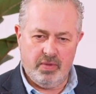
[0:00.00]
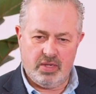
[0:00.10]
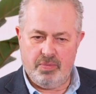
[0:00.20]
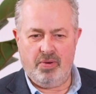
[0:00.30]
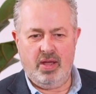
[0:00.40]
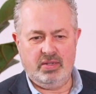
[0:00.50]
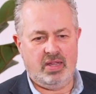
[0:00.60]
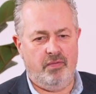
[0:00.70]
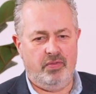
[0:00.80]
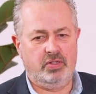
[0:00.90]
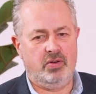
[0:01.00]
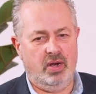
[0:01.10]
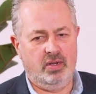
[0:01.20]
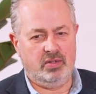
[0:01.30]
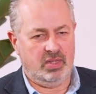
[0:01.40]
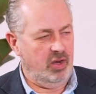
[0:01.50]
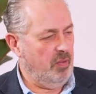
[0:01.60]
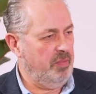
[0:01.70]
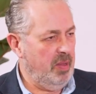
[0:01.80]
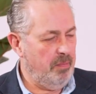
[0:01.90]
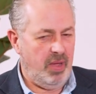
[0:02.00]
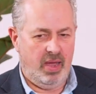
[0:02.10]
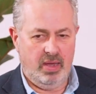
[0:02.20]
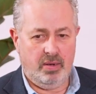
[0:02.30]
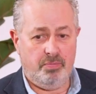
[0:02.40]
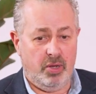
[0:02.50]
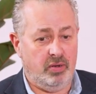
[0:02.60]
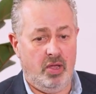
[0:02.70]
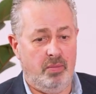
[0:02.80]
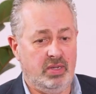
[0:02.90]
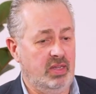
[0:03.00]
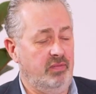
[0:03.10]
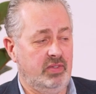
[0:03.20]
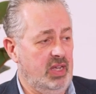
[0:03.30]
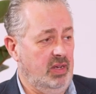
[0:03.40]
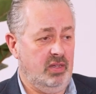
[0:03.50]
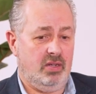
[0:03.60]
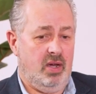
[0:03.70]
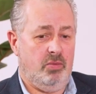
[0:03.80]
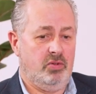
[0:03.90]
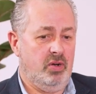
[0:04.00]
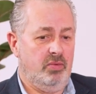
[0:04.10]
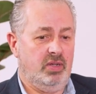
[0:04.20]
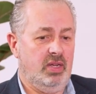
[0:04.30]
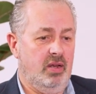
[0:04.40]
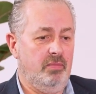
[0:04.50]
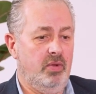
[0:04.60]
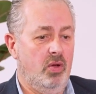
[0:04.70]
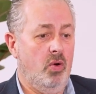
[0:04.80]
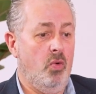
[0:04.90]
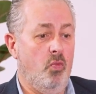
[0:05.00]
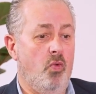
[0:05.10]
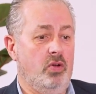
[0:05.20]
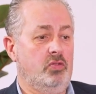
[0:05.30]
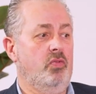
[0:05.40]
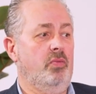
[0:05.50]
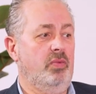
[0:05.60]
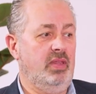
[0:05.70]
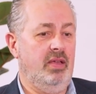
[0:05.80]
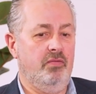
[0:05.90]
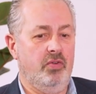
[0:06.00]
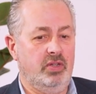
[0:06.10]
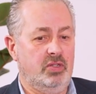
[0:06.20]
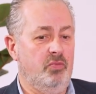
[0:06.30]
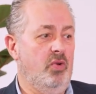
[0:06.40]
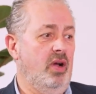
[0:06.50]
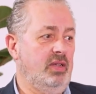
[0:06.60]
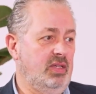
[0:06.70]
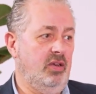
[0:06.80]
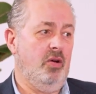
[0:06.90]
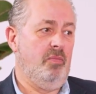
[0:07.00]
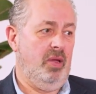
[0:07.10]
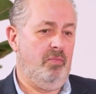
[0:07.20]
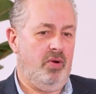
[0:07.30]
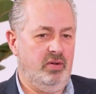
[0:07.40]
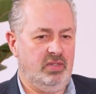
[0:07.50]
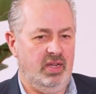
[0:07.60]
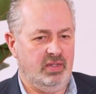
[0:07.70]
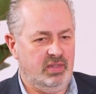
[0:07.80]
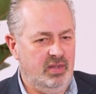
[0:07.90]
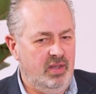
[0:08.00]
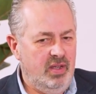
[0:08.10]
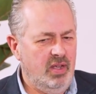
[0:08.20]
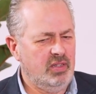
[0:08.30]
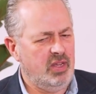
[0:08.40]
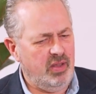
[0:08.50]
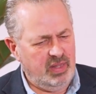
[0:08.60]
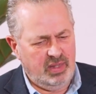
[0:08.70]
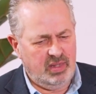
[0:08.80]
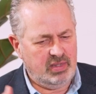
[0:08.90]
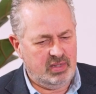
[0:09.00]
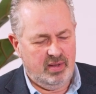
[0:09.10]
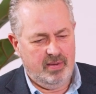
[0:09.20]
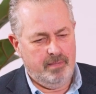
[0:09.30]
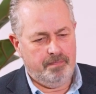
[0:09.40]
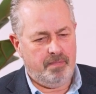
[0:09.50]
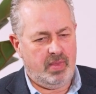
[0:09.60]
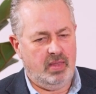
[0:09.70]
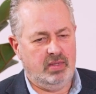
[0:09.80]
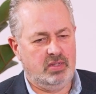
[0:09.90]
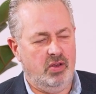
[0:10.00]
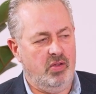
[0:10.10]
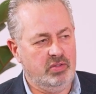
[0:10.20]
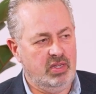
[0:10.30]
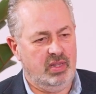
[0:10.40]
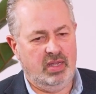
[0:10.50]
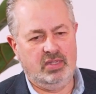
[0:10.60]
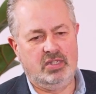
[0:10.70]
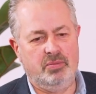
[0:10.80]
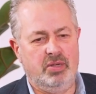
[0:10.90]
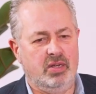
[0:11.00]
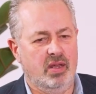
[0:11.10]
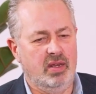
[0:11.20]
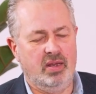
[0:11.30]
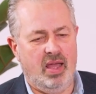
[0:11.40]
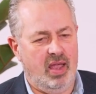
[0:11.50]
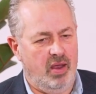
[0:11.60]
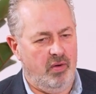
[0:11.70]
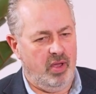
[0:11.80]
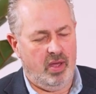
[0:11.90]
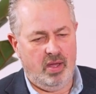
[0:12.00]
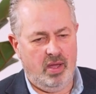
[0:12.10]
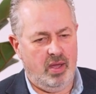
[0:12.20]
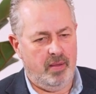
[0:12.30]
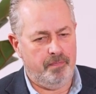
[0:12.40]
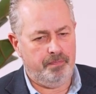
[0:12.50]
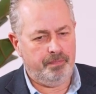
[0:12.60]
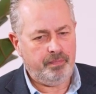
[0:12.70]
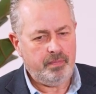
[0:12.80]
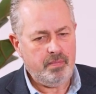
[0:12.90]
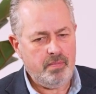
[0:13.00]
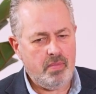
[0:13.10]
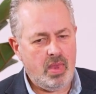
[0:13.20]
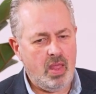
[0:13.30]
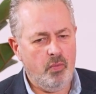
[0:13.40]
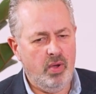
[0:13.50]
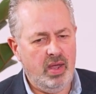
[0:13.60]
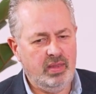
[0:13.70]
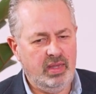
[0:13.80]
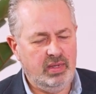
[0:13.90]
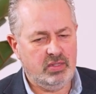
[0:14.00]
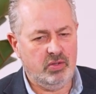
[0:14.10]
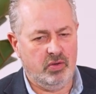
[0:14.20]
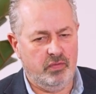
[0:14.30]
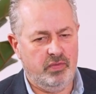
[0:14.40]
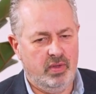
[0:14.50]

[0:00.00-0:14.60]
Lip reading: Suppliers get frustrated because they're not being paid, but nobody's even taking the time or trouble to tell them what's wrong with the invoice and why is it not being processed. So I think there's lots of things to be done in that area, where these sort of,